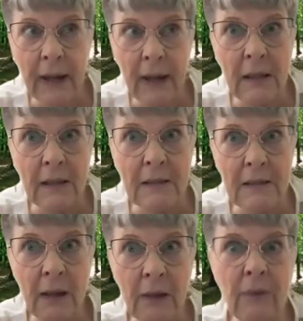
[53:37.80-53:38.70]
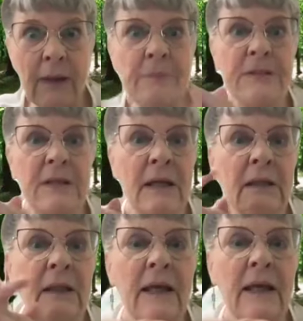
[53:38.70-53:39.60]
has a
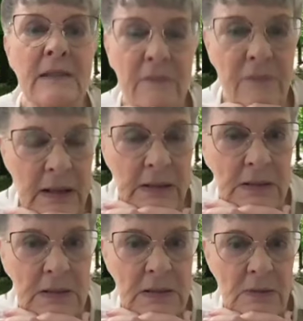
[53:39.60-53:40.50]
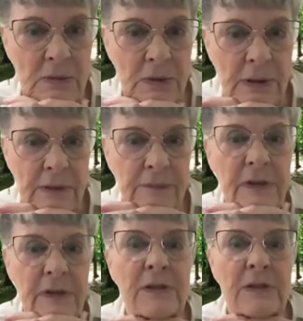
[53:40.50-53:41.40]
website that has events, or if
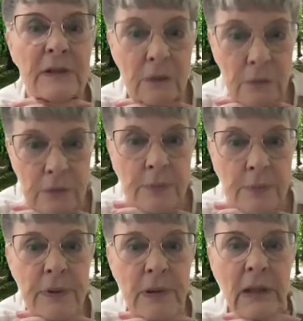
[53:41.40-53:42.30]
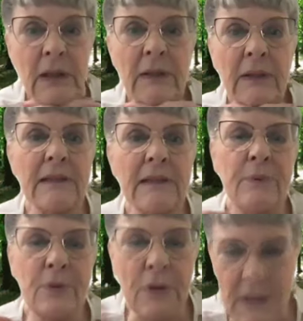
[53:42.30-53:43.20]
there is a group that
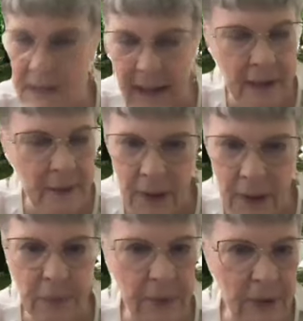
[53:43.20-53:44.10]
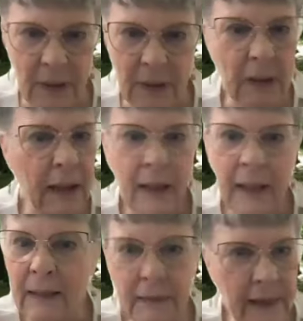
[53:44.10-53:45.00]
supports Santa Barbara
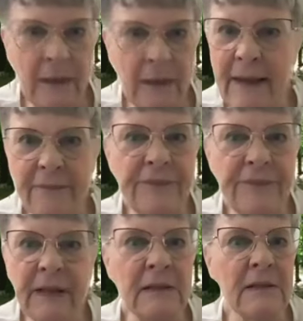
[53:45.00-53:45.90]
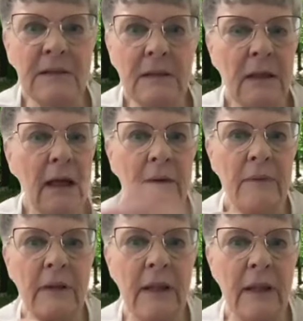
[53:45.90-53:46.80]
and they'll have events. I
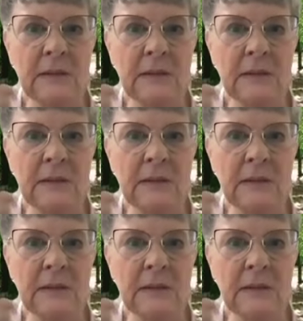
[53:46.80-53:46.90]
mean,